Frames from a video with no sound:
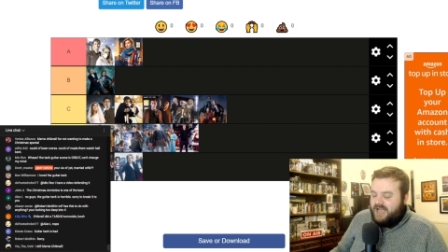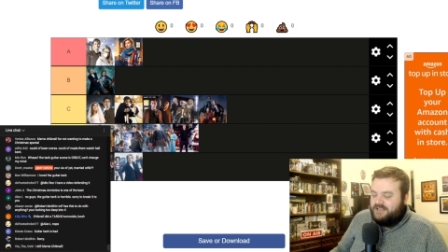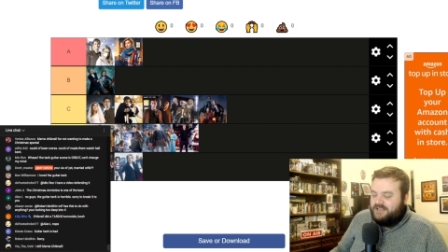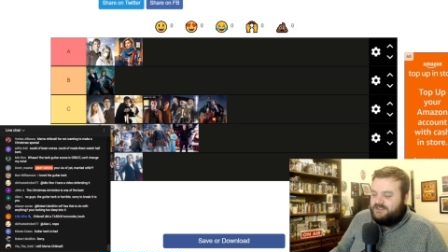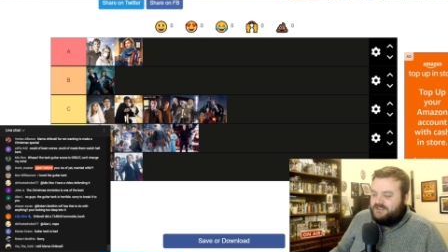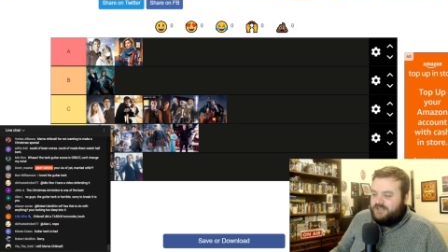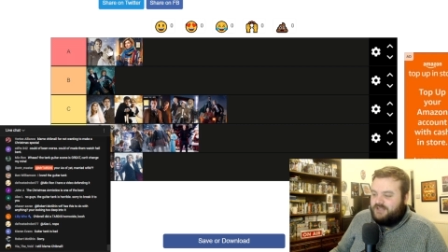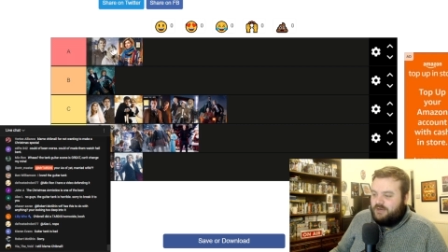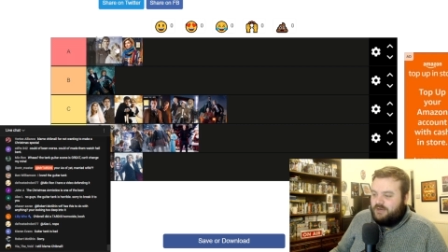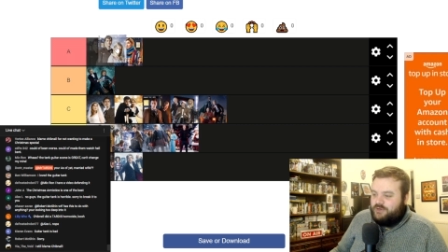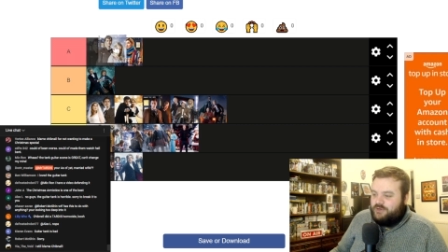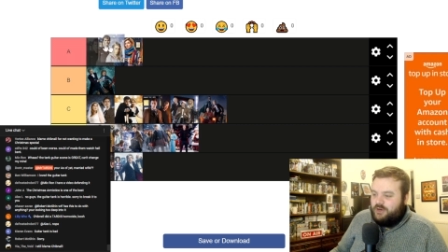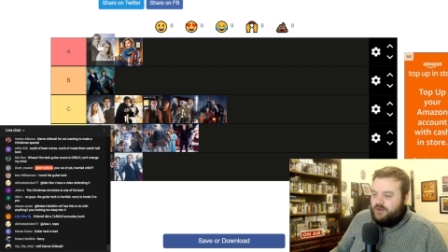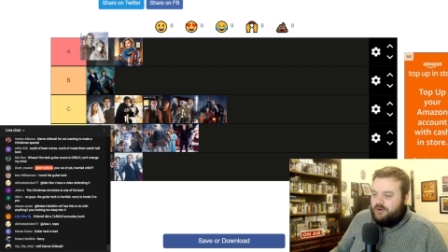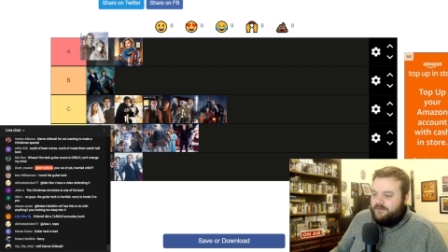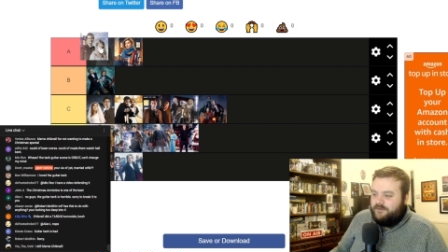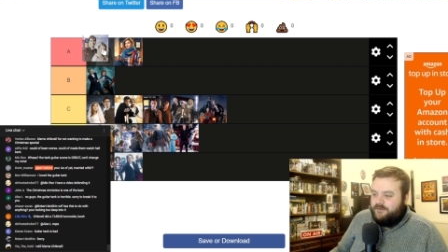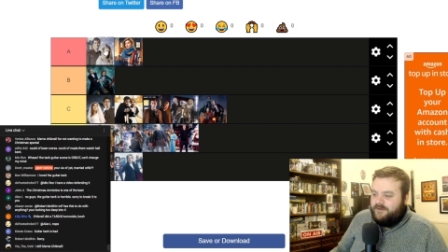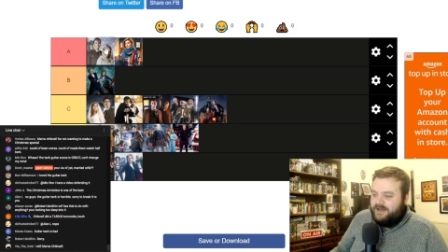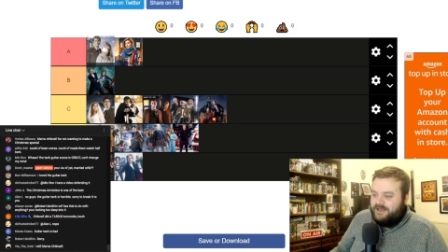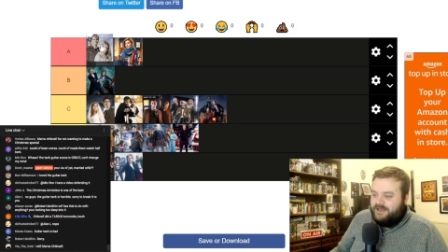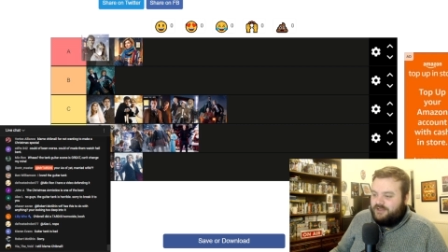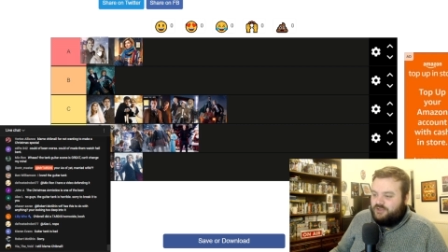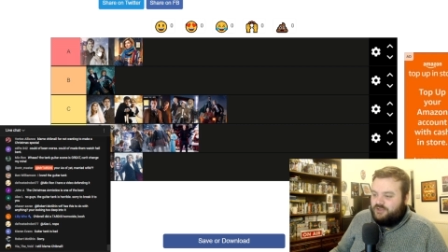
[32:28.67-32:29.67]
I don't know
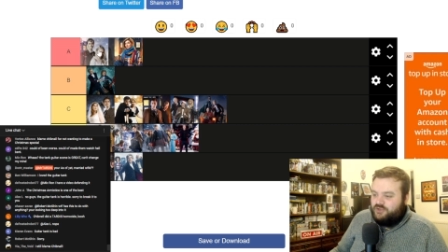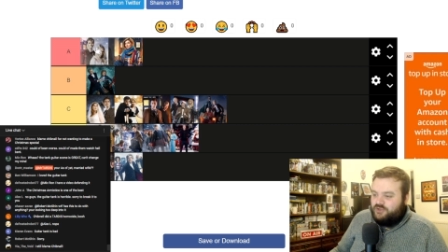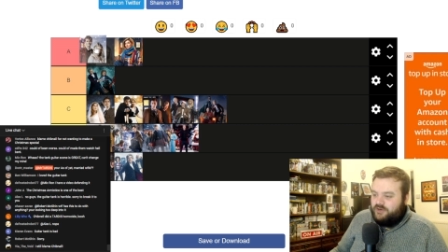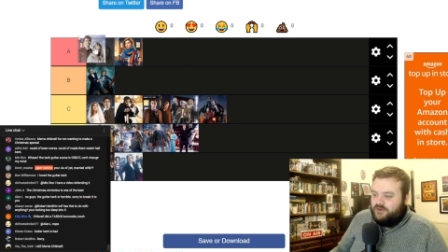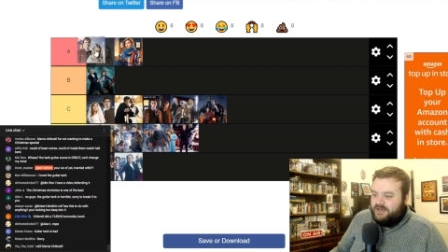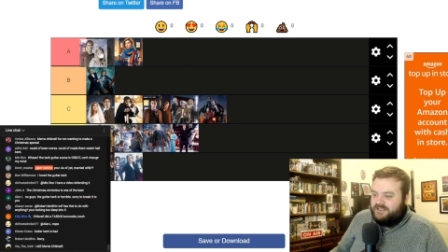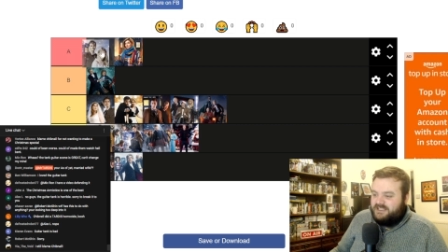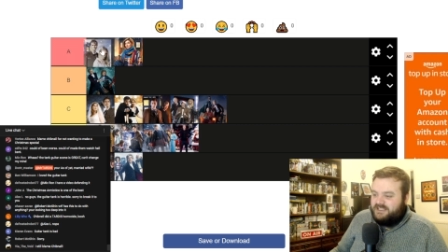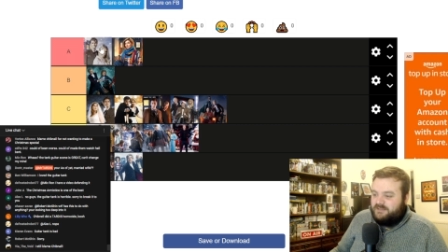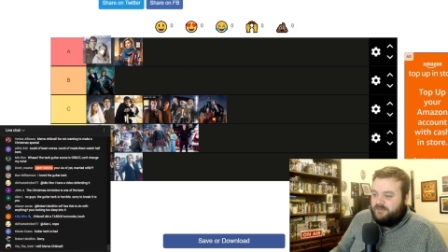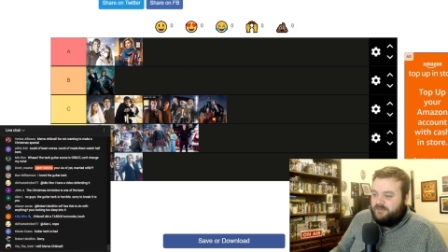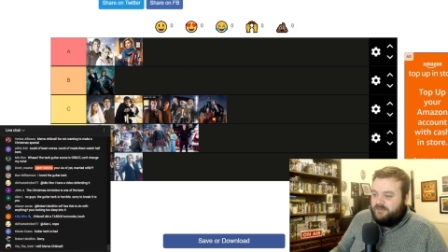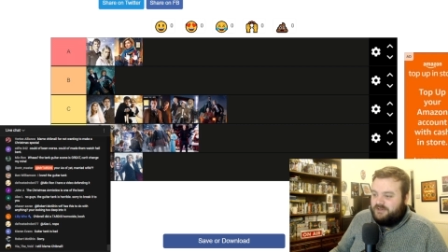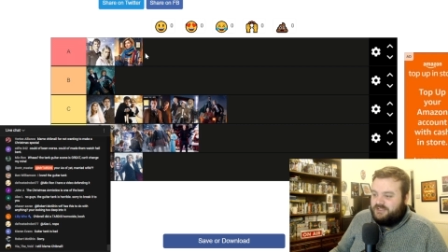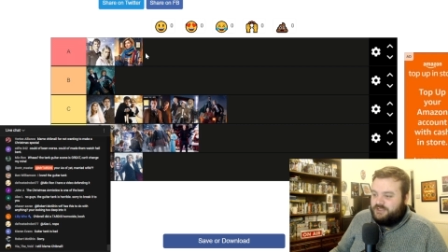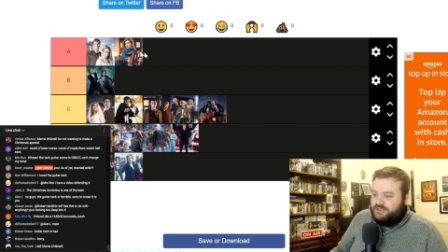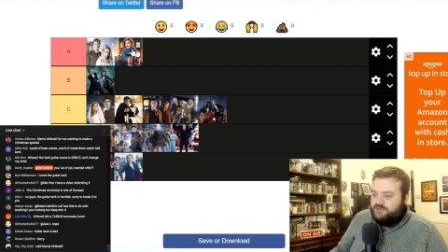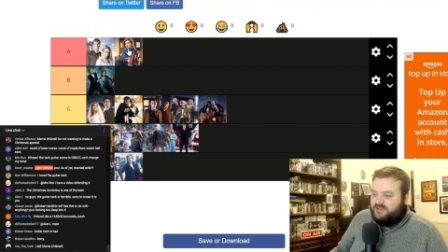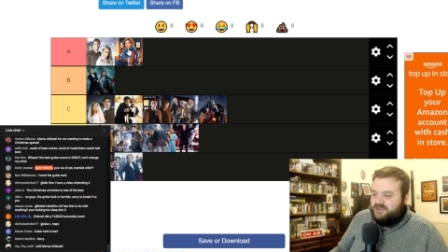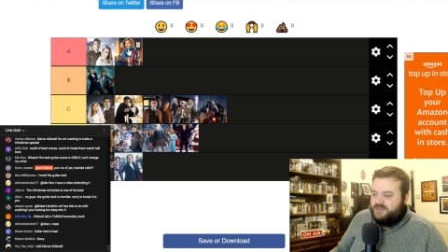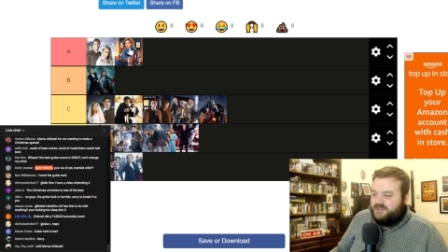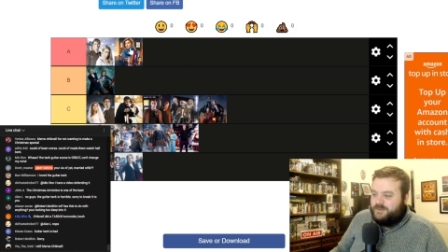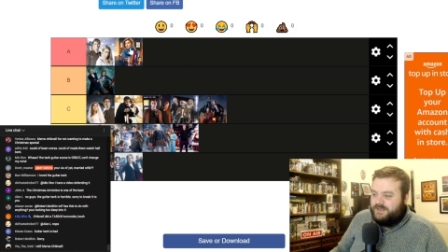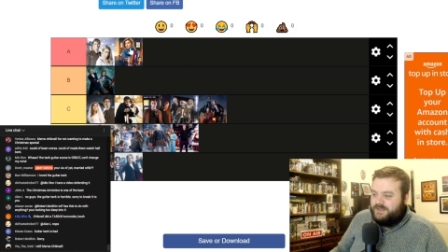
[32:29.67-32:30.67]
if I enjoy it as much
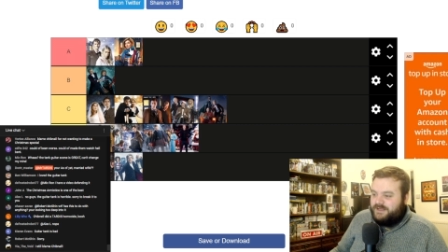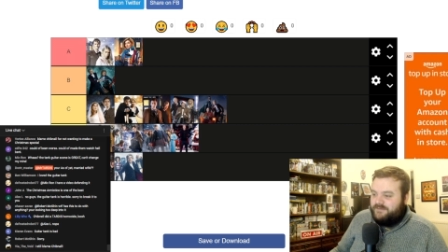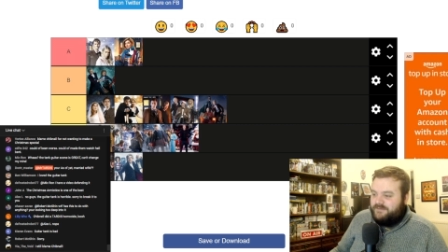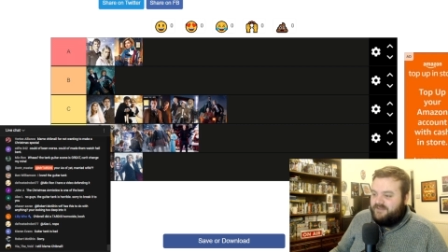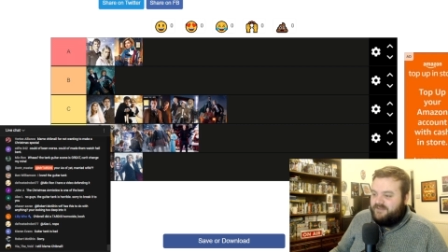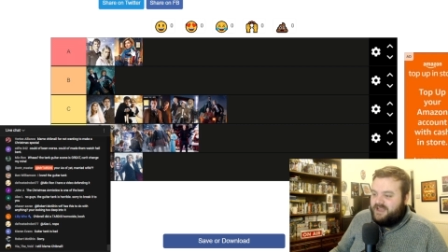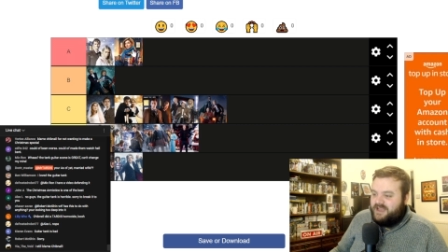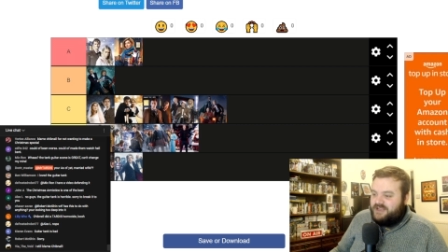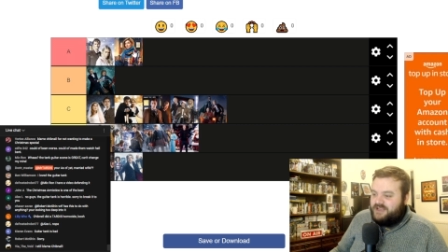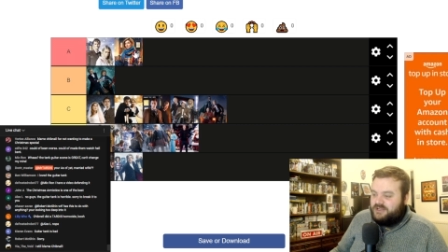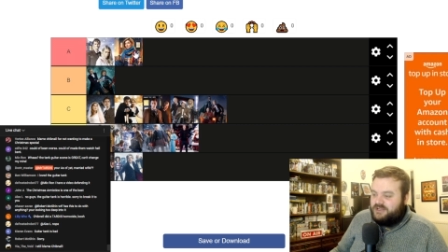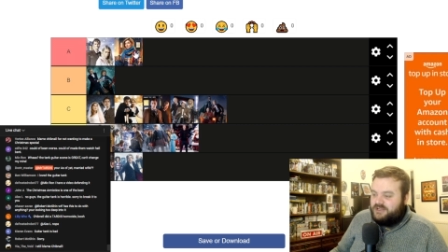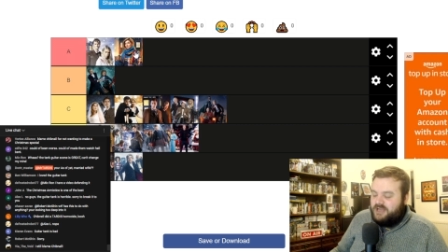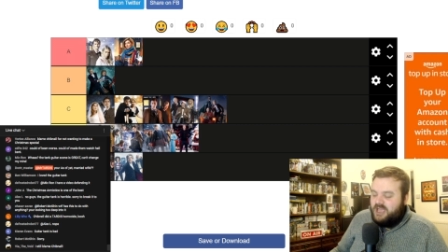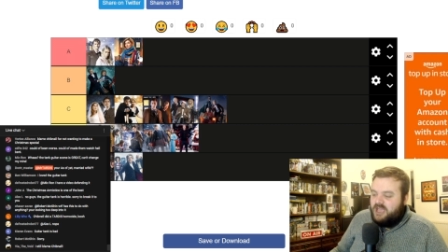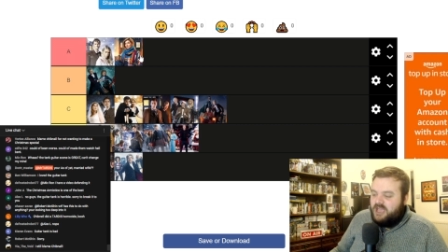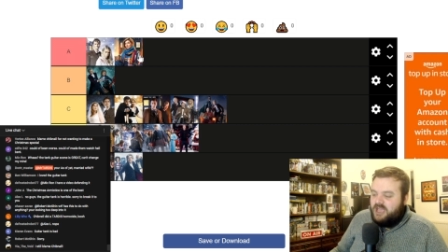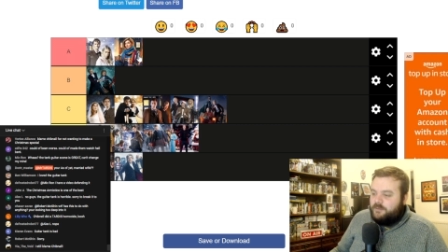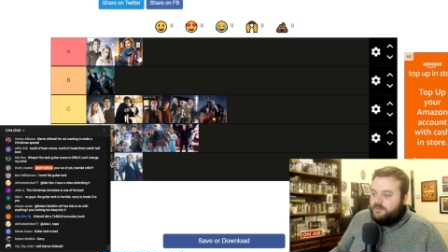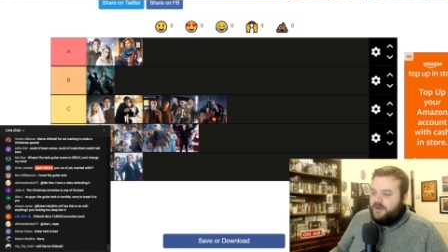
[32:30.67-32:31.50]
as Christmas Invasion,